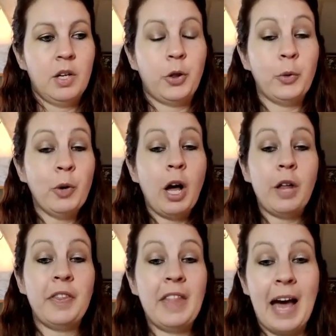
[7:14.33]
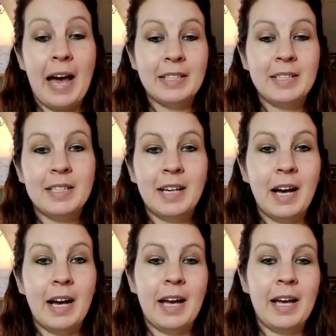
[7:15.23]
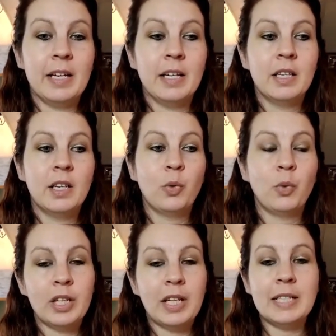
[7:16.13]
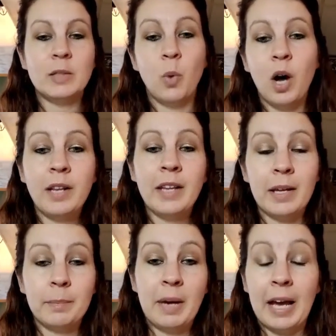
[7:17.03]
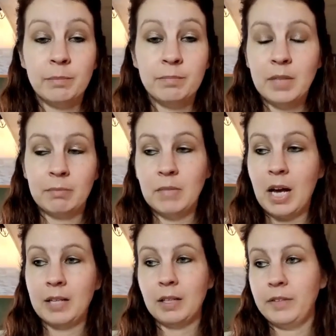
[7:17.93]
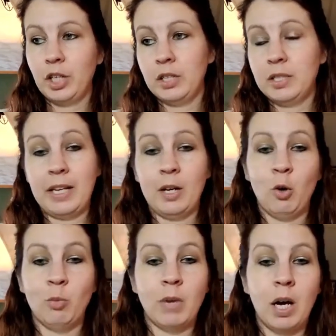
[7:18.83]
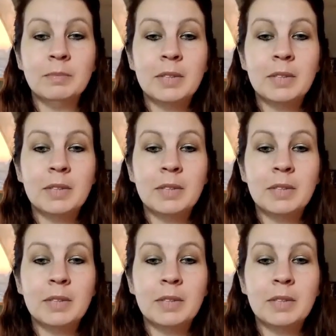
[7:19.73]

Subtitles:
throughout that, I realized, one, that I am not a very good stay-at-home mom.